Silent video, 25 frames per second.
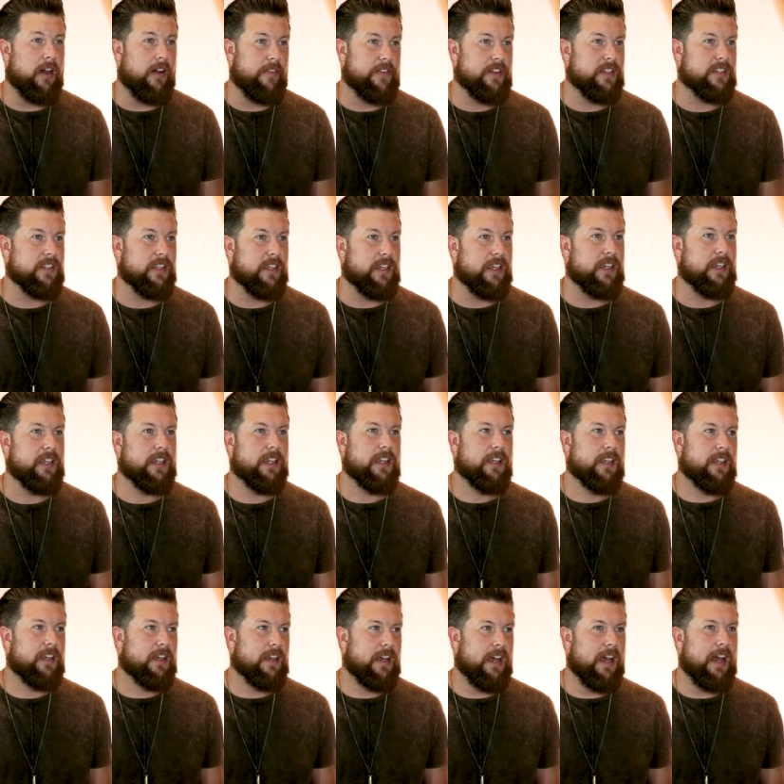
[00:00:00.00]
obviously
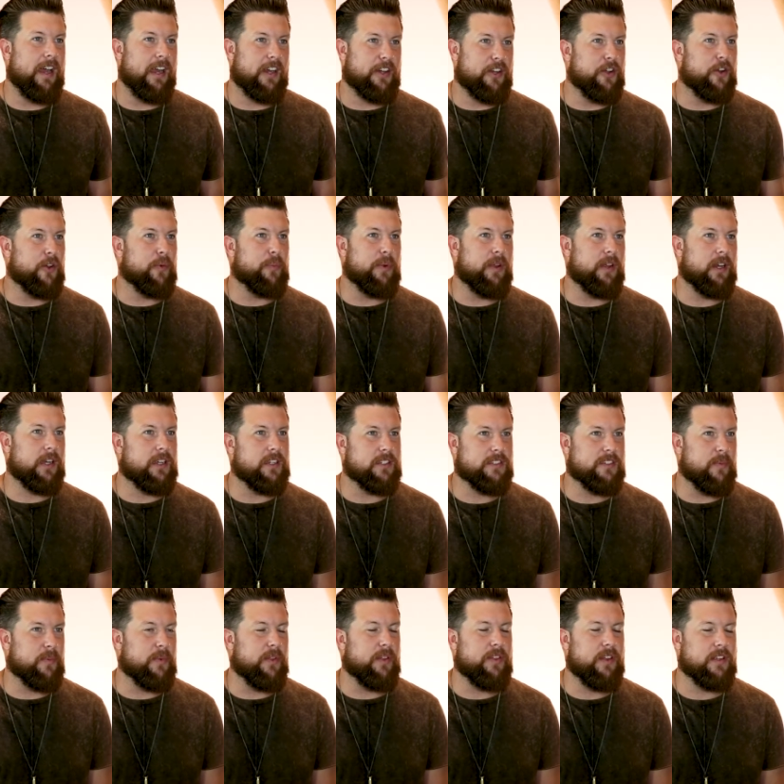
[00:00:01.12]
I could have been because
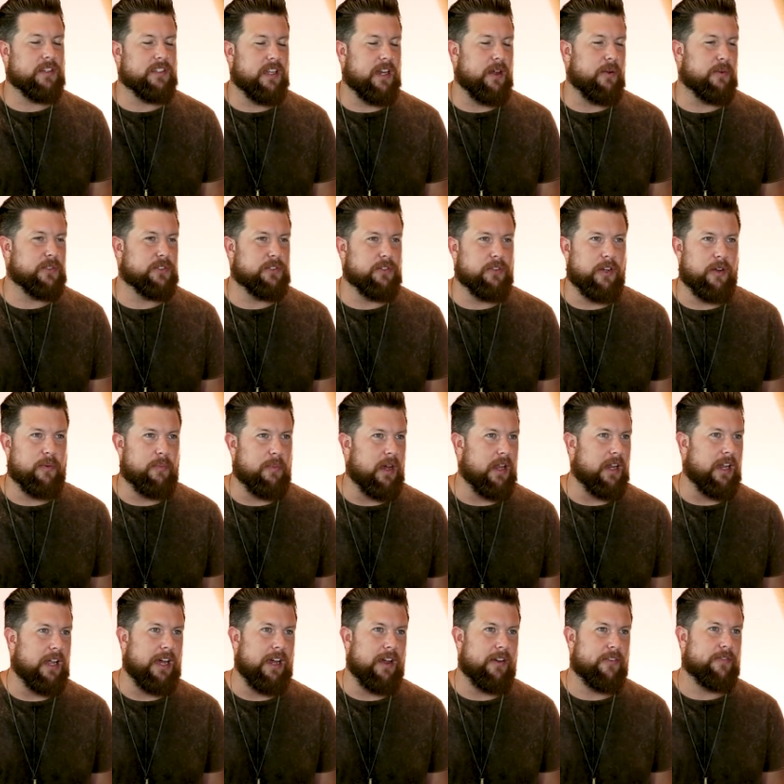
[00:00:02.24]
some of the things that I was doing in my
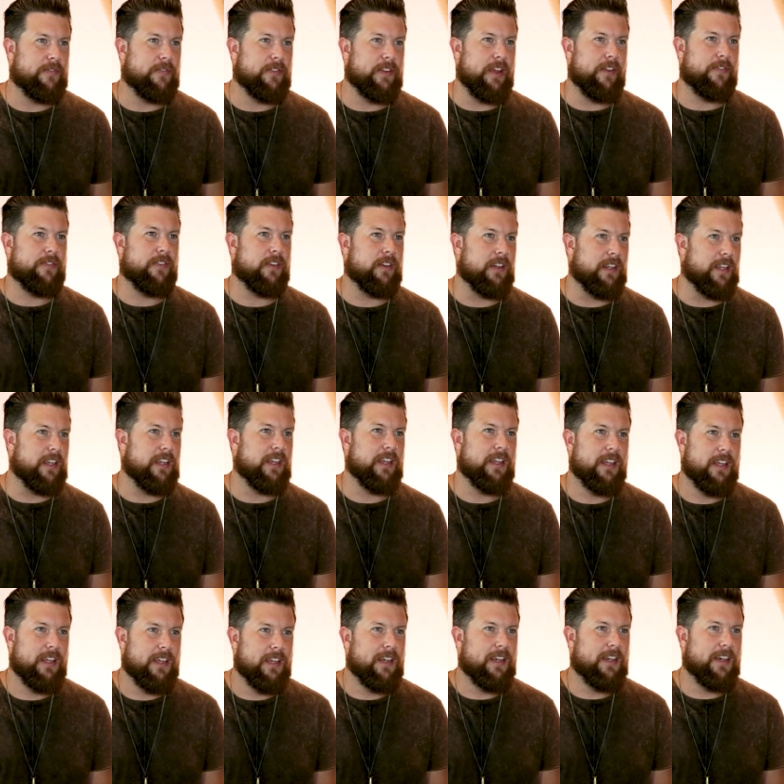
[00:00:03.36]
life definitely
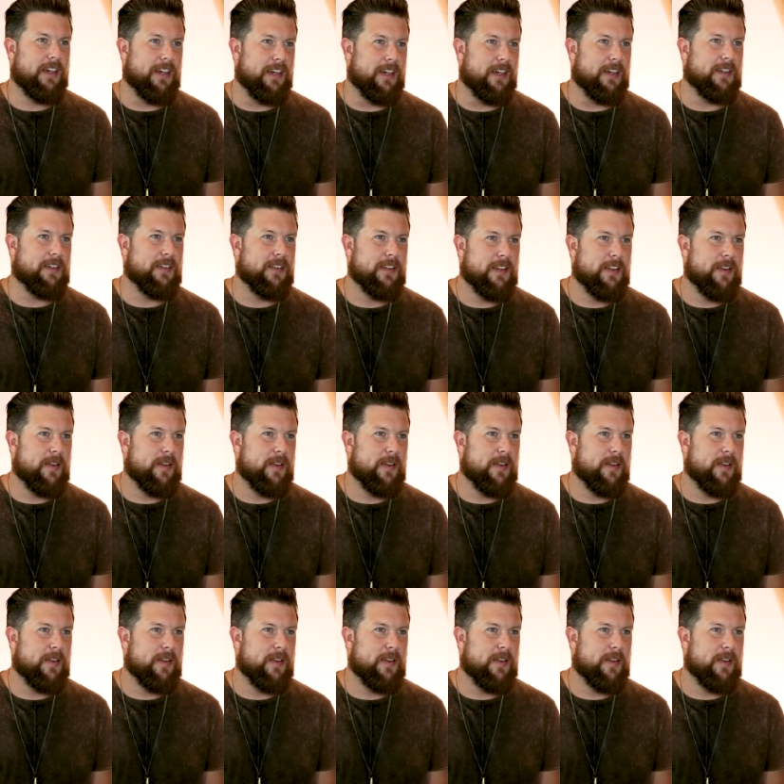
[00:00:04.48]
uh,